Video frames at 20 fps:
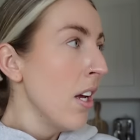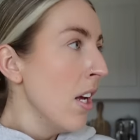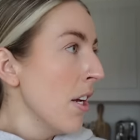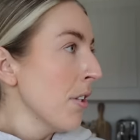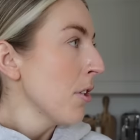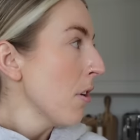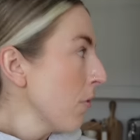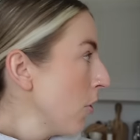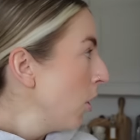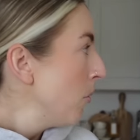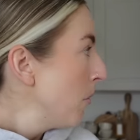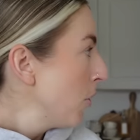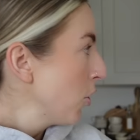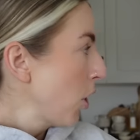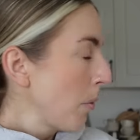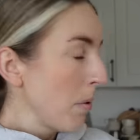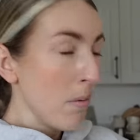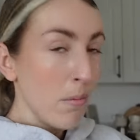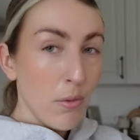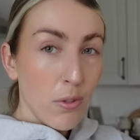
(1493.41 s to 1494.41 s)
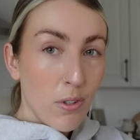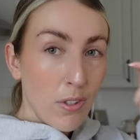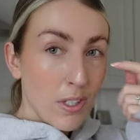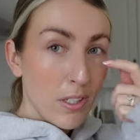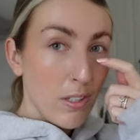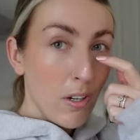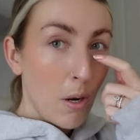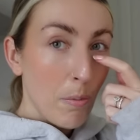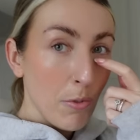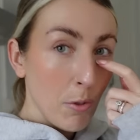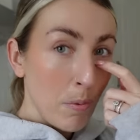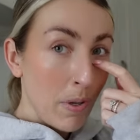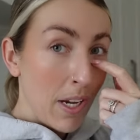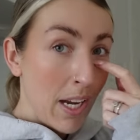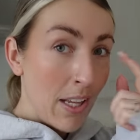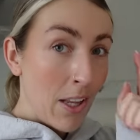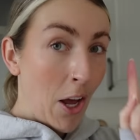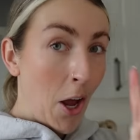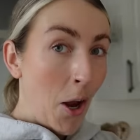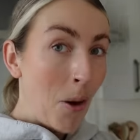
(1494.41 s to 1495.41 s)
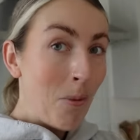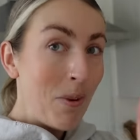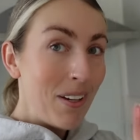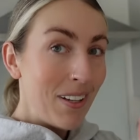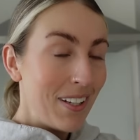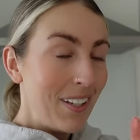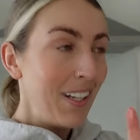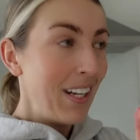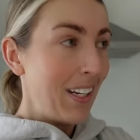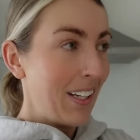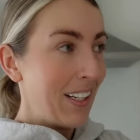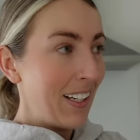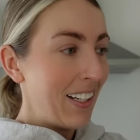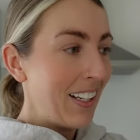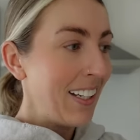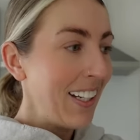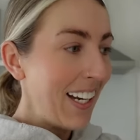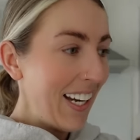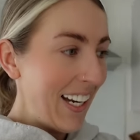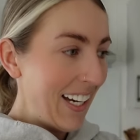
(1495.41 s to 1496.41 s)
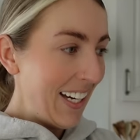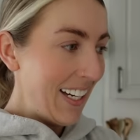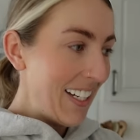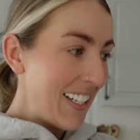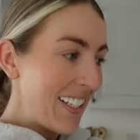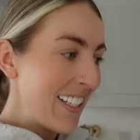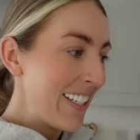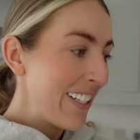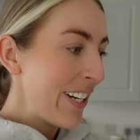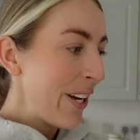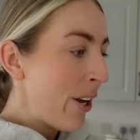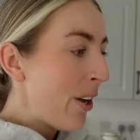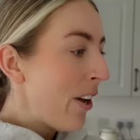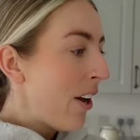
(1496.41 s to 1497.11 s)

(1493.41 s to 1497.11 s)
So I've got all my chopping boards lobbed up here. The only thing is